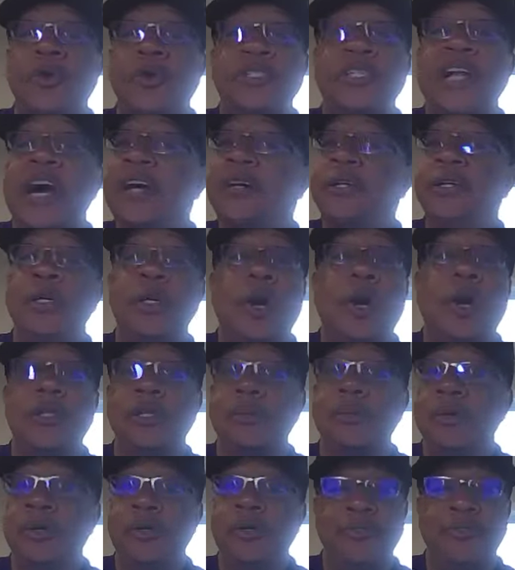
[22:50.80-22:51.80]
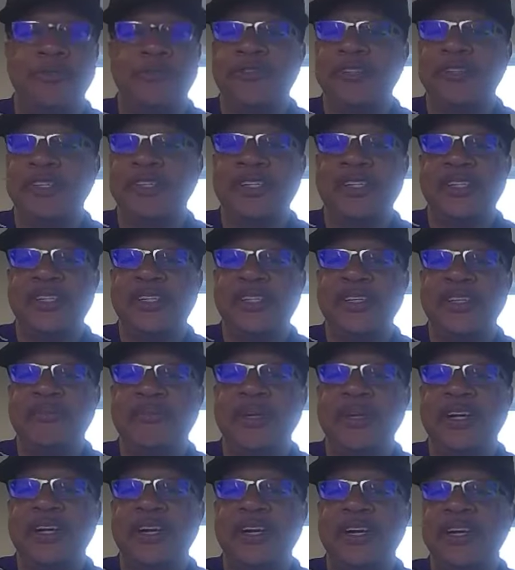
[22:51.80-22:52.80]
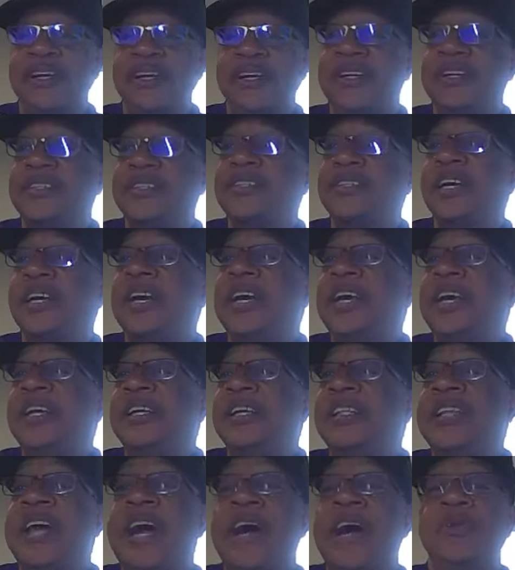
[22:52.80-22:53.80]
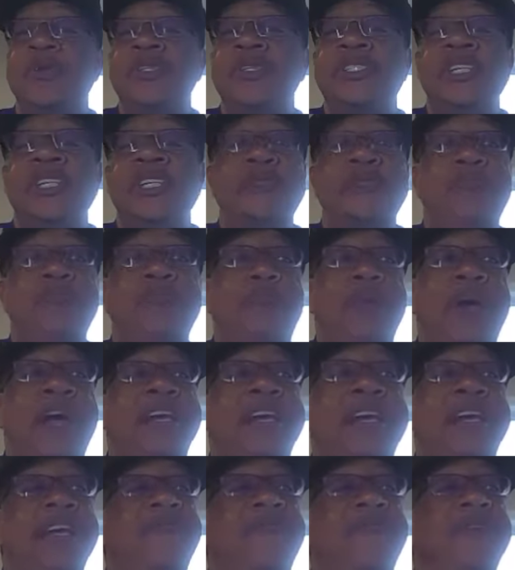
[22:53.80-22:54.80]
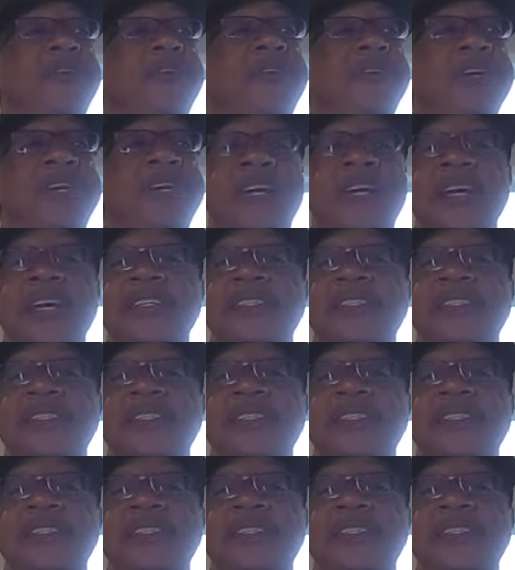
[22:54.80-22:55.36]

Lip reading: was not good on the move because that was just begging for you to get